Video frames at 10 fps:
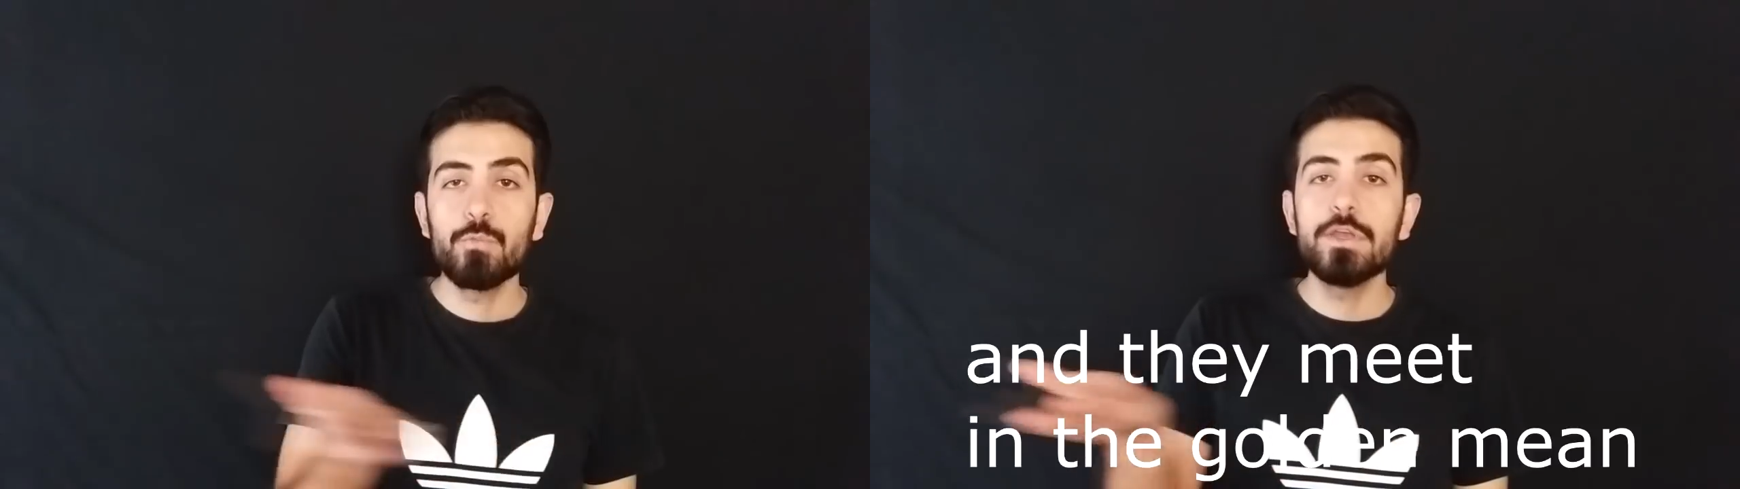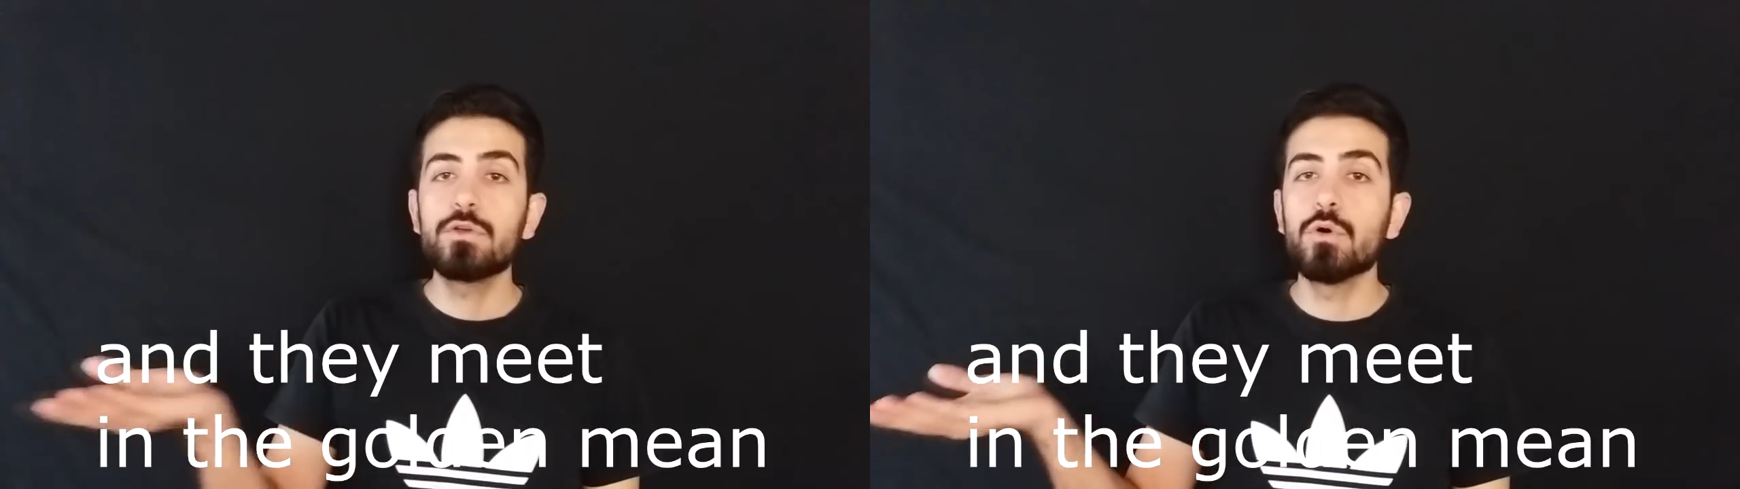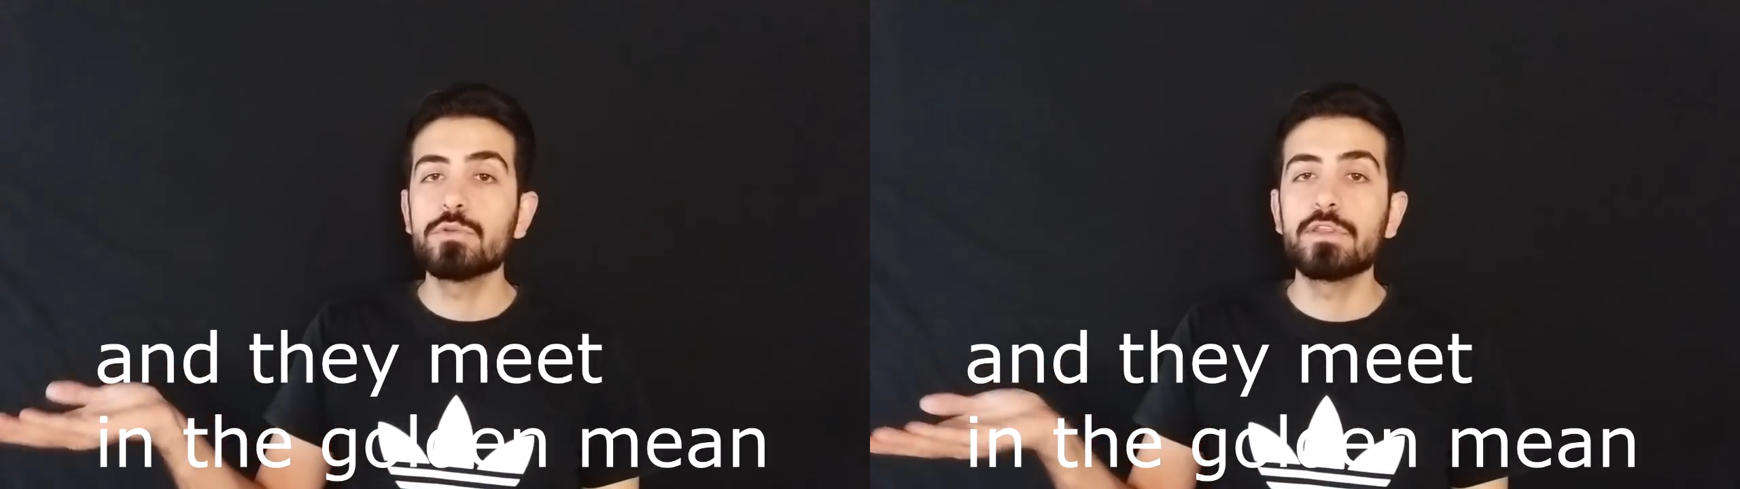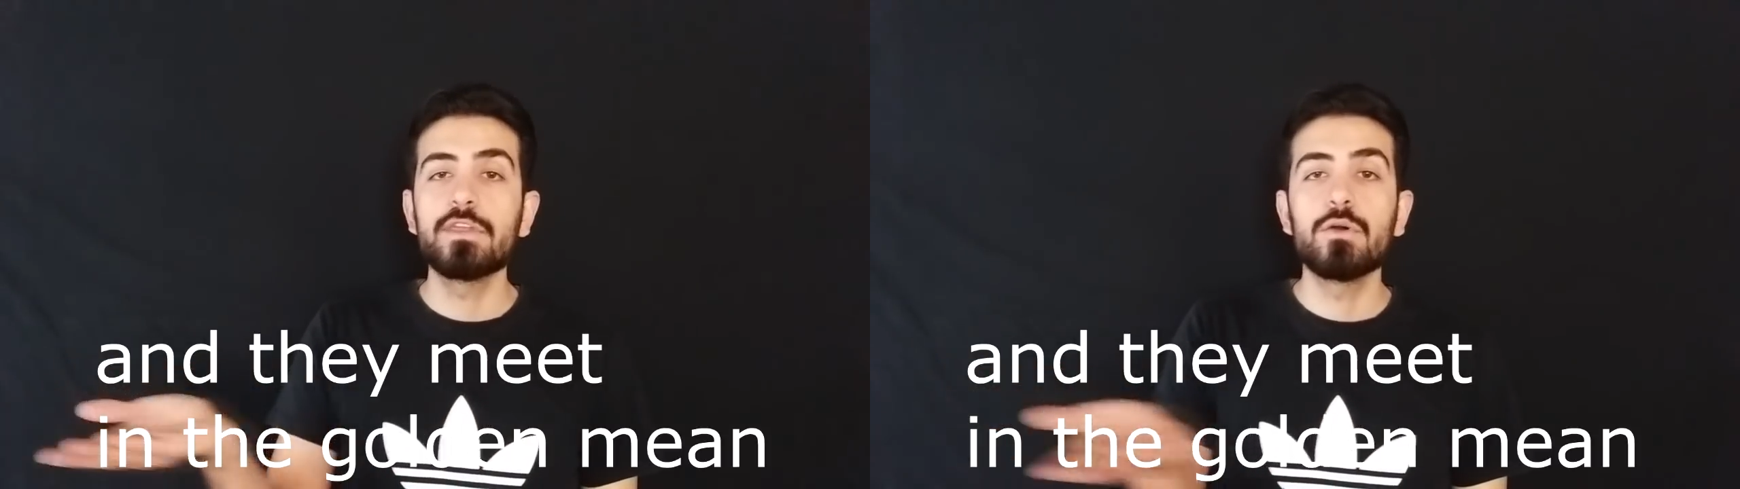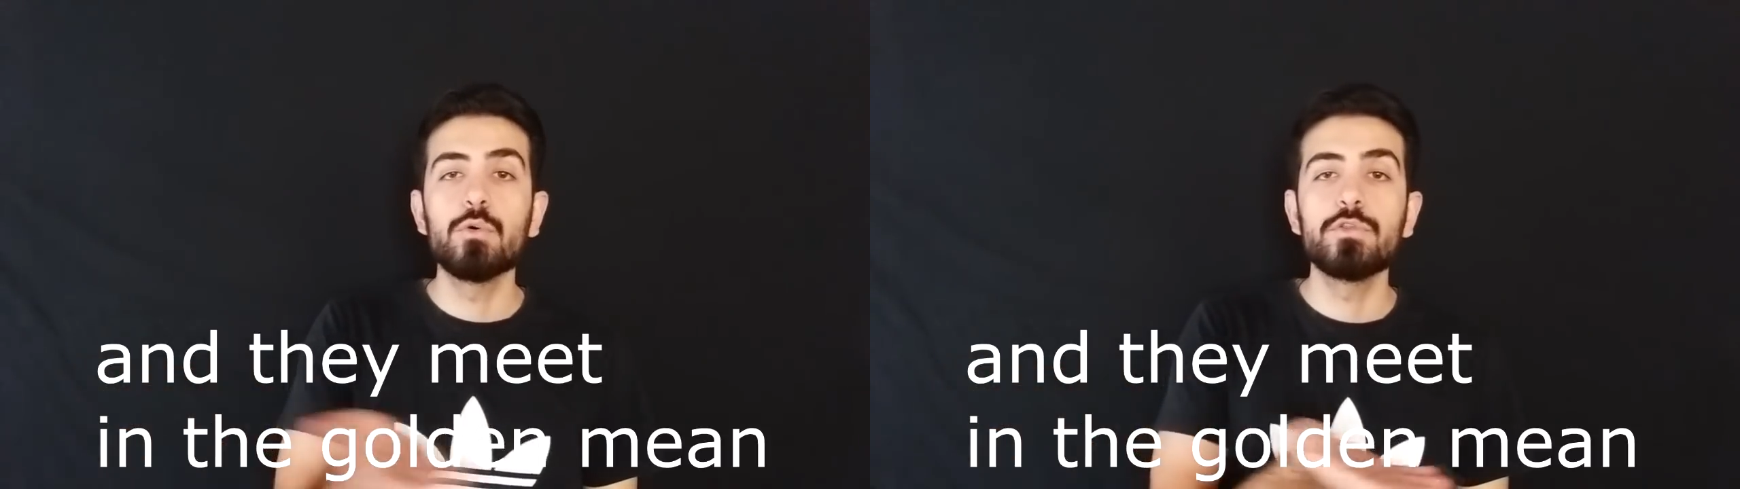We call it
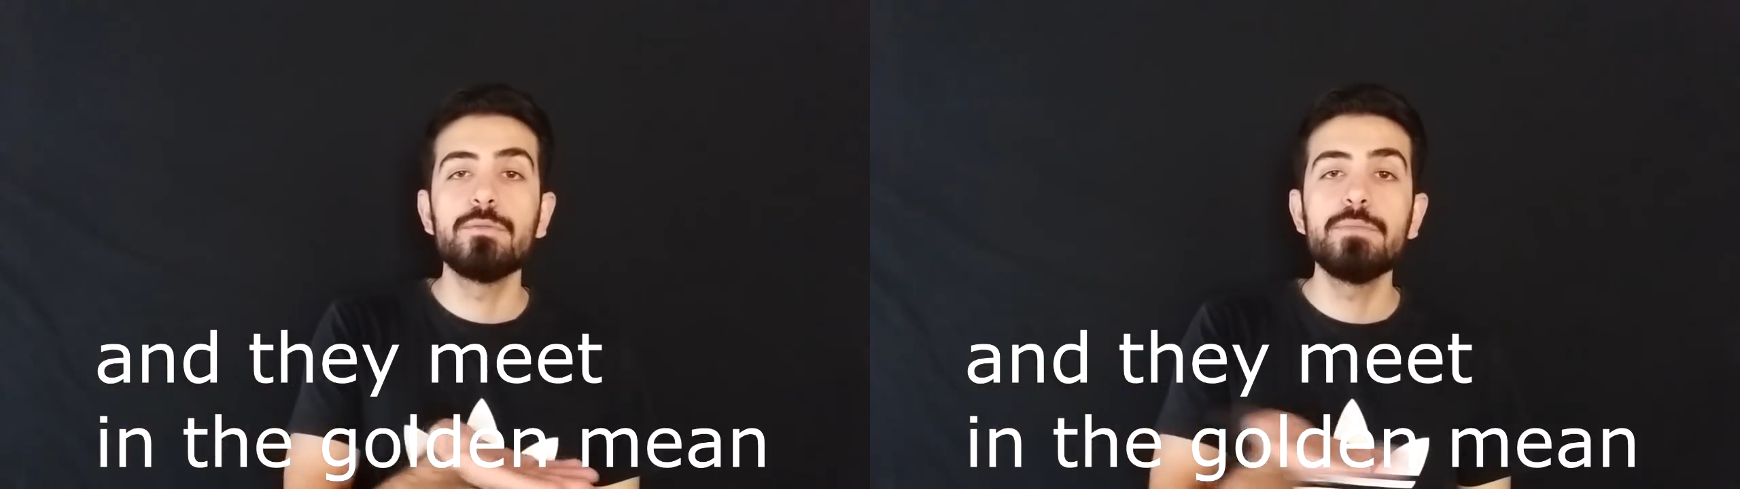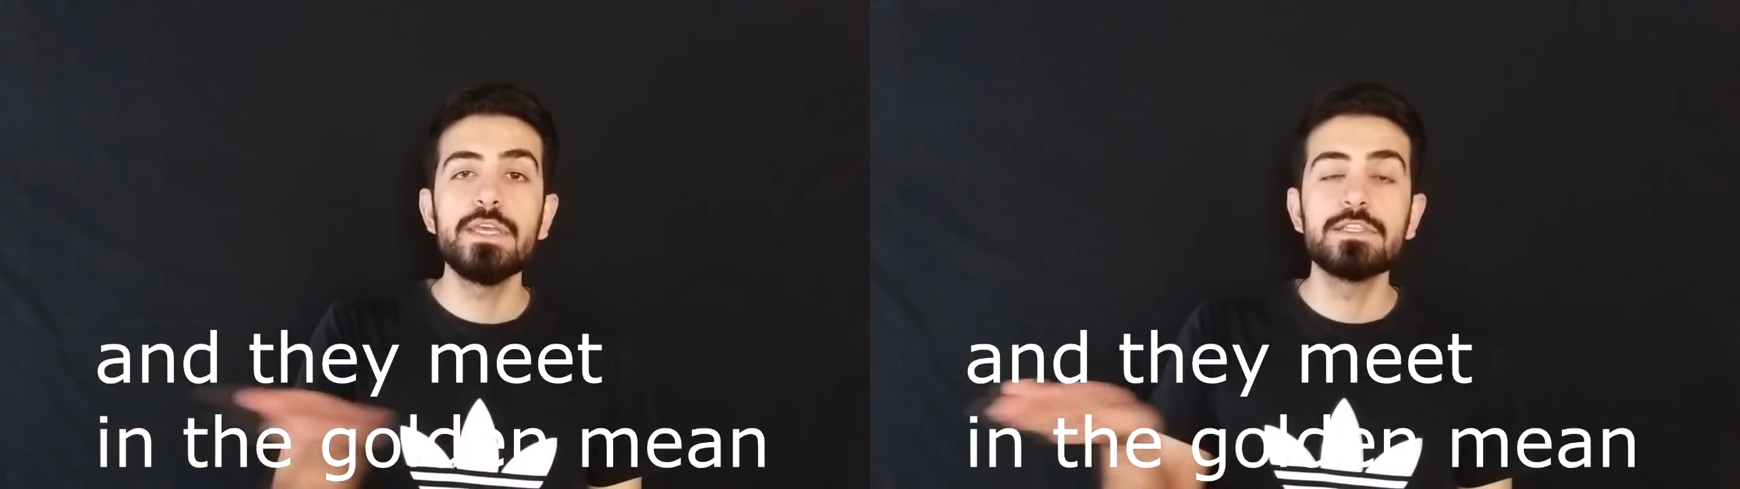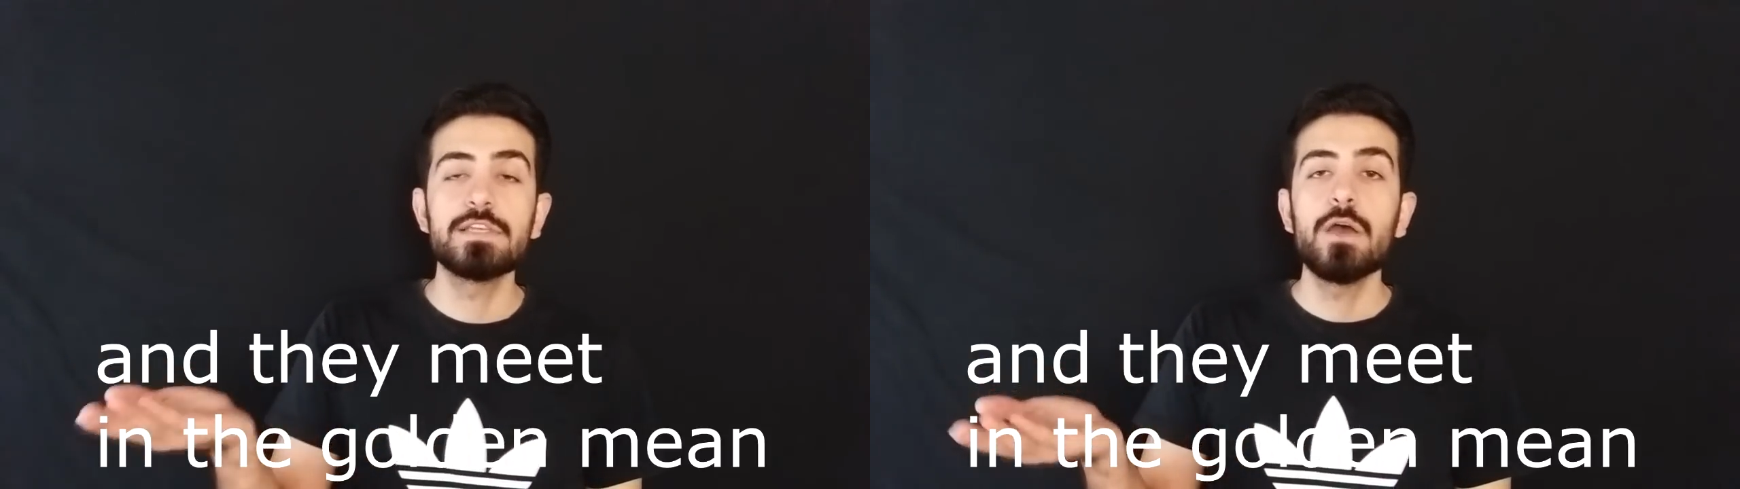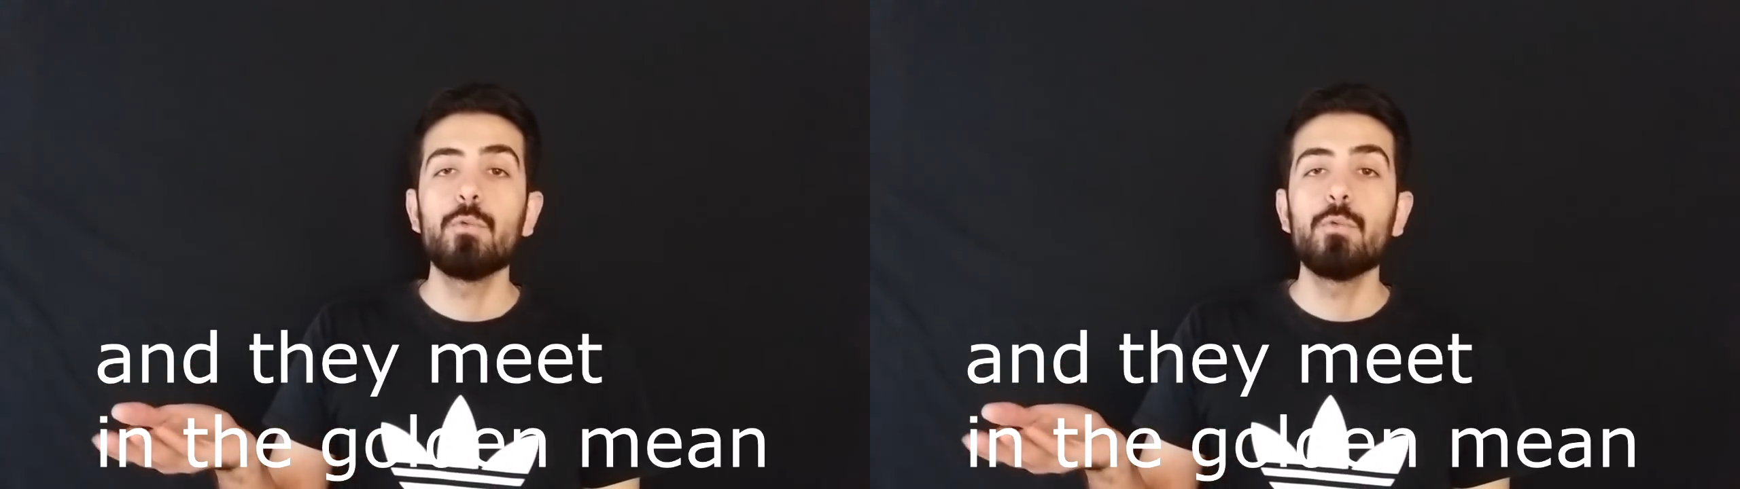the golden means,